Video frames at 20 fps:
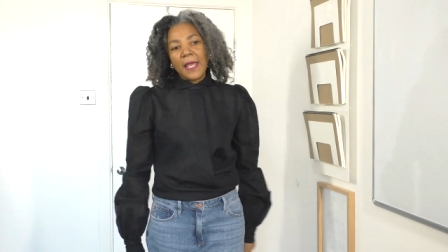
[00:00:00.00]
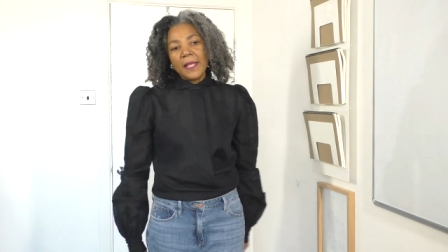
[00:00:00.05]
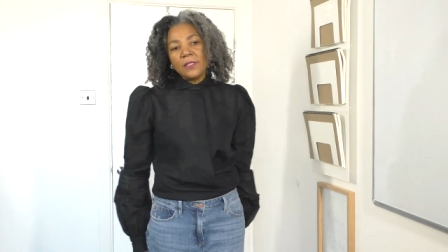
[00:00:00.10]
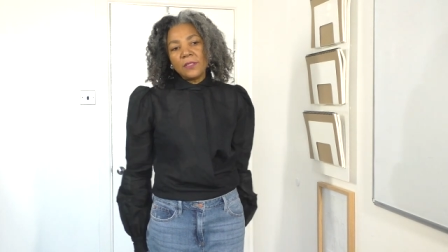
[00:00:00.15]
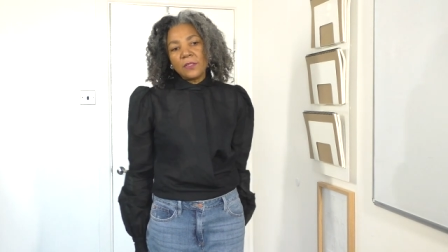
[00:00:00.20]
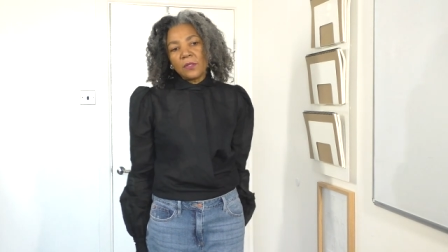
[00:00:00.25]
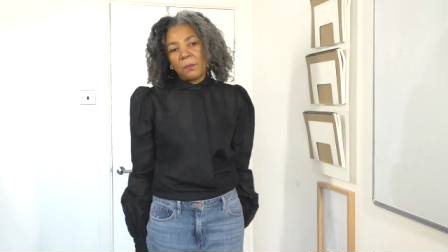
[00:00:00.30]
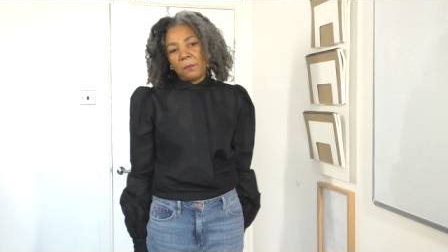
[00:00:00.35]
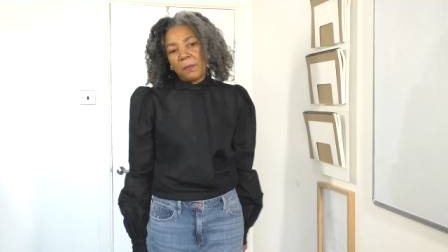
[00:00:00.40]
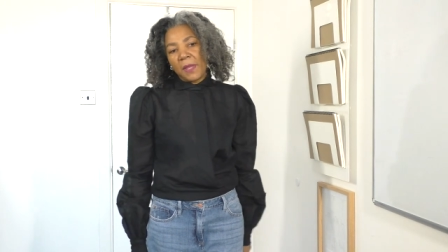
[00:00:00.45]

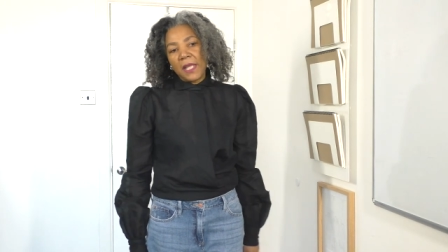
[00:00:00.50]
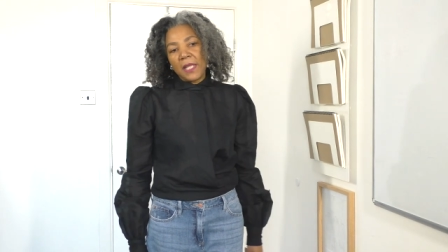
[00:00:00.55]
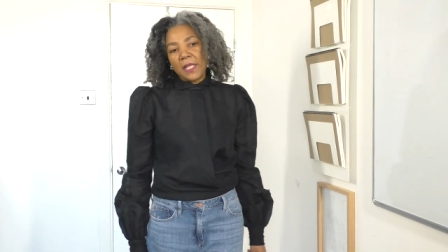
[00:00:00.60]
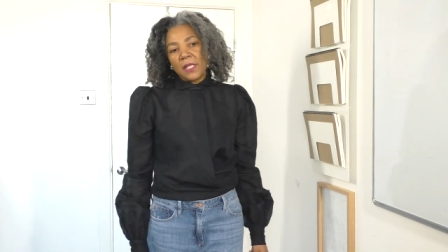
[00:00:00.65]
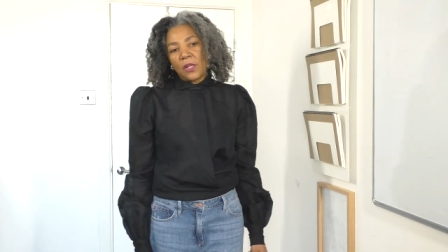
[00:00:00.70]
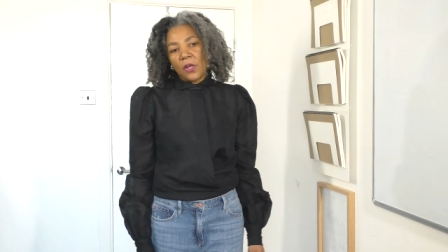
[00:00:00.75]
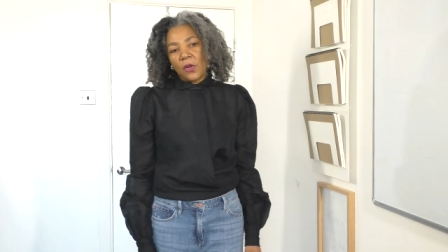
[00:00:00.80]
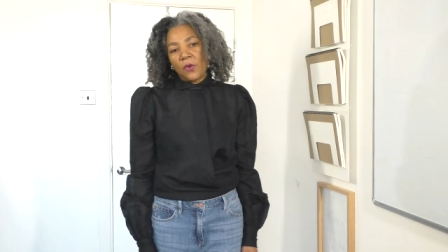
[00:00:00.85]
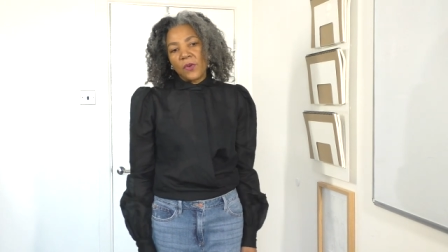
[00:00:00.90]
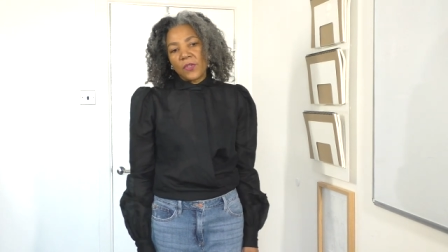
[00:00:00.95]
end up
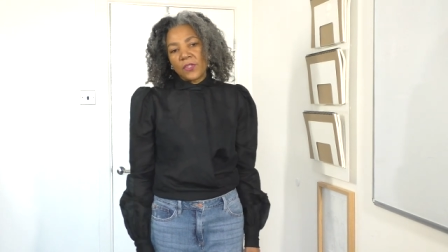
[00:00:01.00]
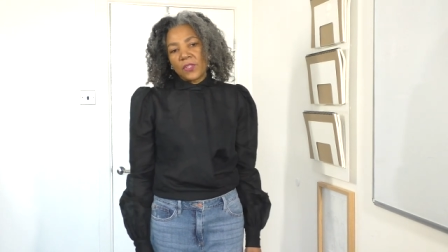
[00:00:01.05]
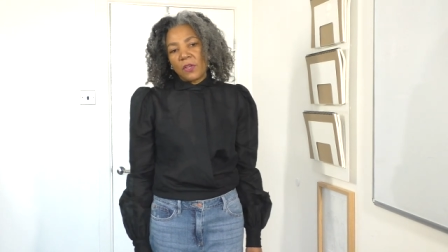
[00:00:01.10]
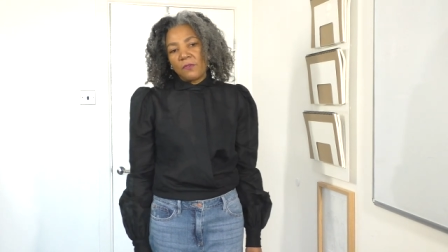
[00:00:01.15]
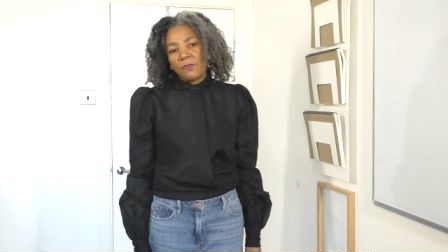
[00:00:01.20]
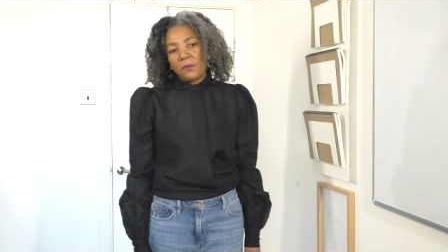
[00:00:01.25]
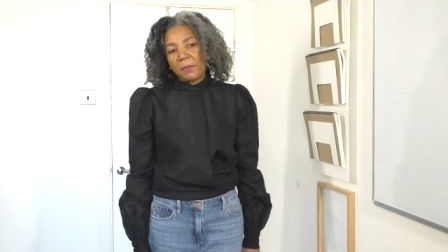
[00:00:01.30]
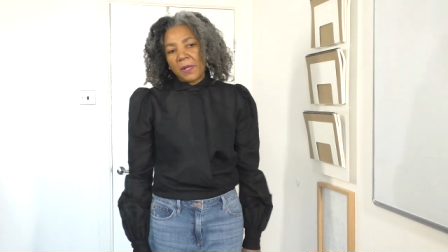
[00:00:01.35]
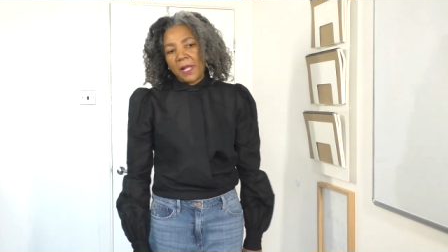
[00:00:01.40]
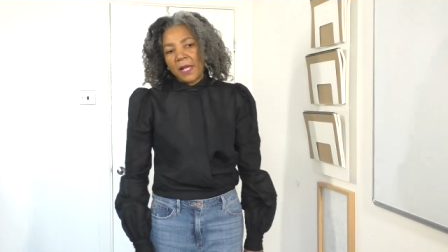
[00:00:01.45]
making a
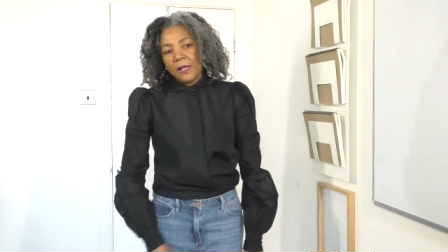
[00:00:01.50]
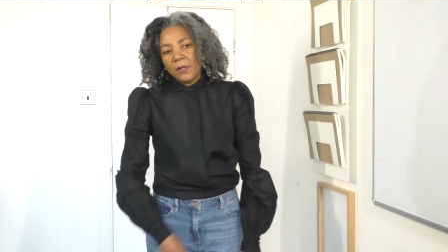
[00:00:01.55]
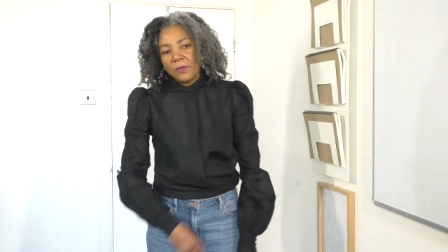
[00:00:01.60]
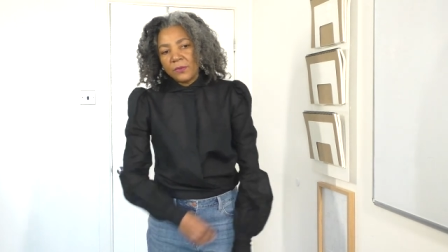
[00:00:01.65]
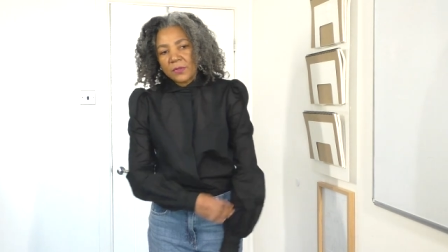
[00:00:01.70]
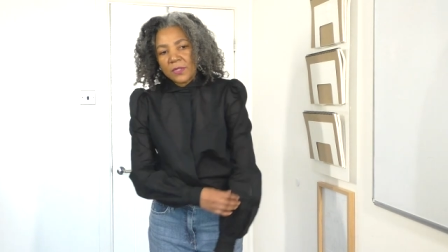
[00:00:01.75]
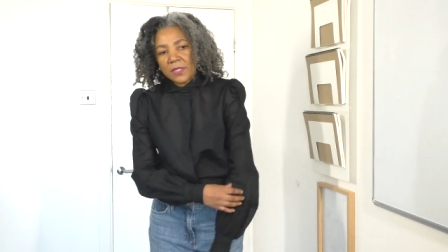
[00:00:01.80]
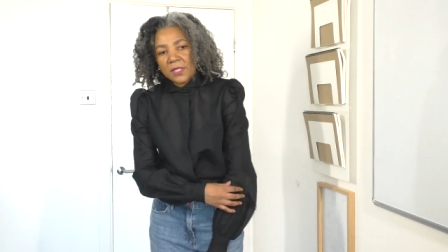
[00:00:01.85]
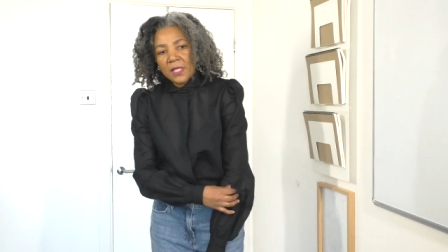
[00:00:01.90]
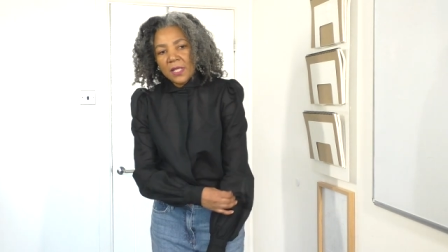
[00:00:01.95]
crossover
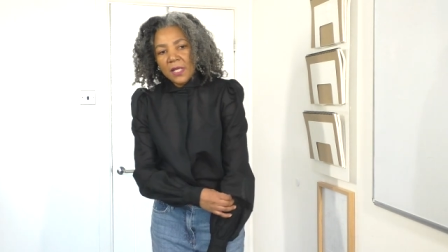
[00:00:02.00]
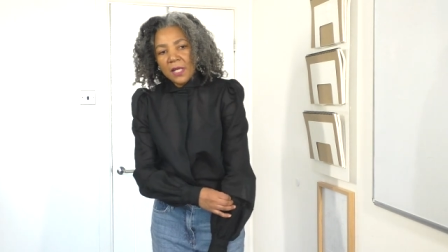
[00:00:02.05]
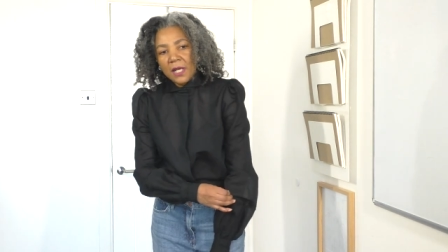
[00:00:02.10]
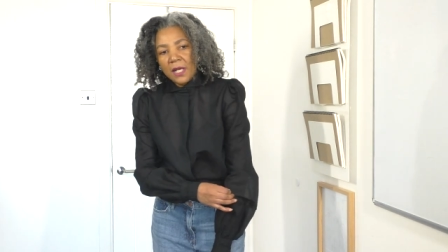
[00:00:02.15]
blouse.